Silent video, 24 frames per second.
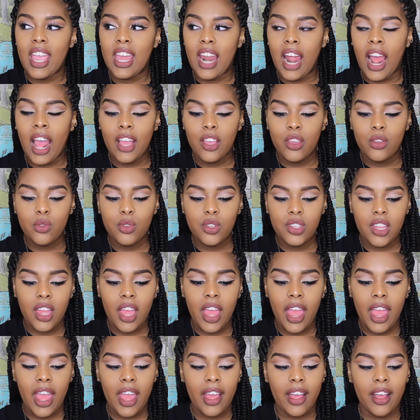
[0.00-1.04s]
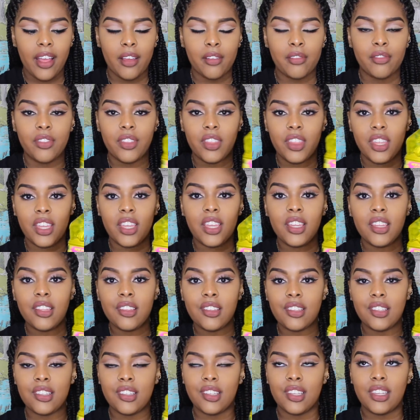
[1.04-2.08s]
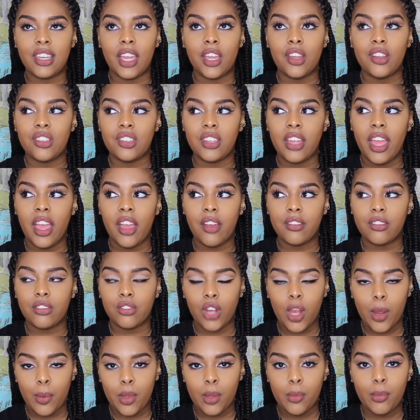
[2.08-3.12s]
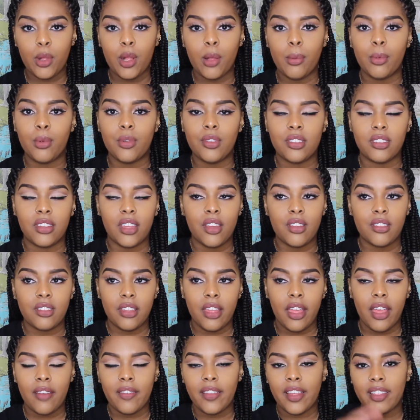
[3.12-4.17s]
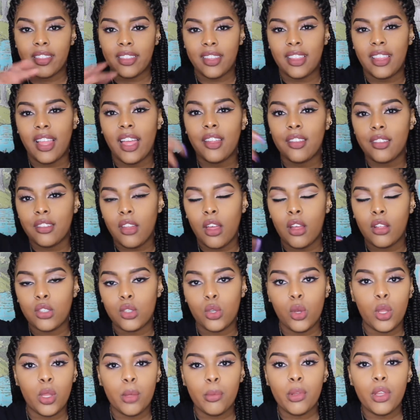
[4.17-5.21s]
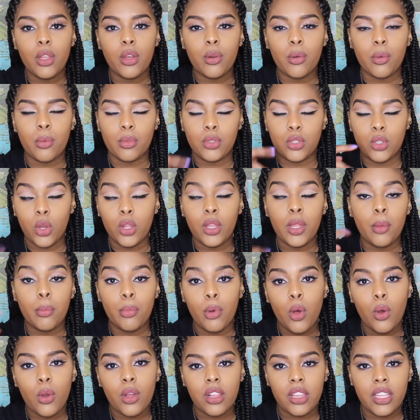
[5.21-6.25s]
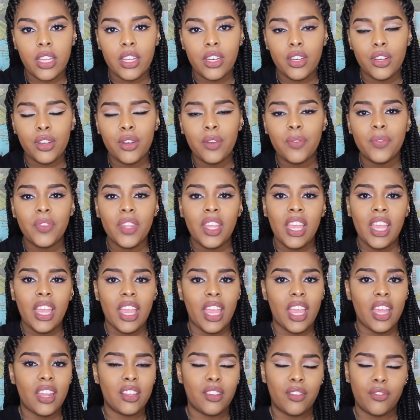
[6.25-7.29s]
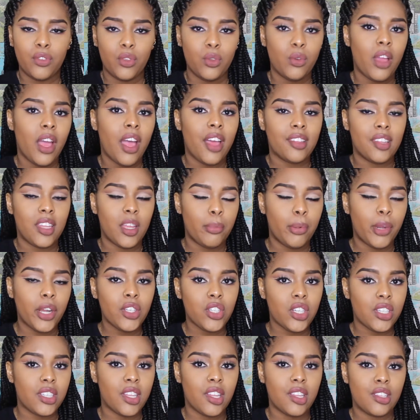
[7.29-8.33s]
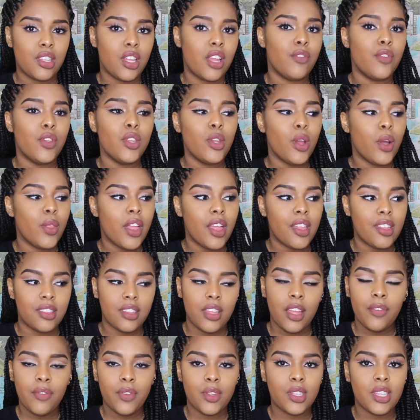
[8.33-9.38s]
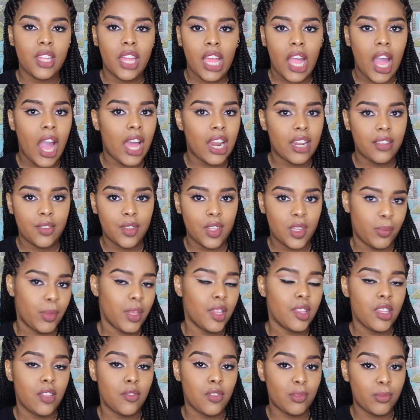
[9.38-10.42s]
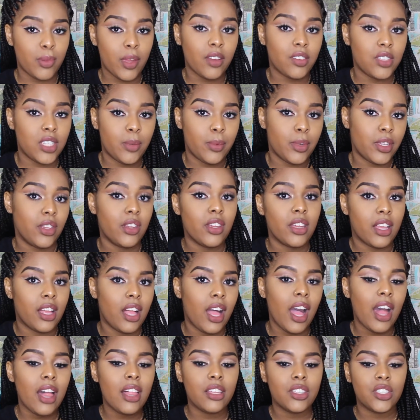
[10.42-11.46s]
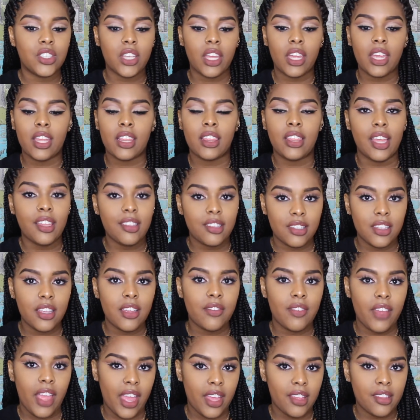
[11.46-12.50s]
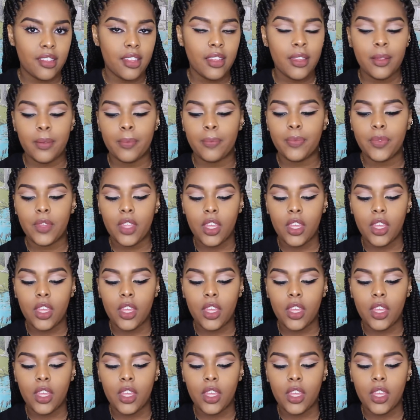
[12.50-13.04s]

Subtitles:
and I used to have this, and I used to have scrubbing bubbles, and I used to have like the Lysol toilet bowl cleaner. And if you guys that purchase that stuff, you know that stuff is like kind of expensive, especially when you're in college. Like, that stuff adds up.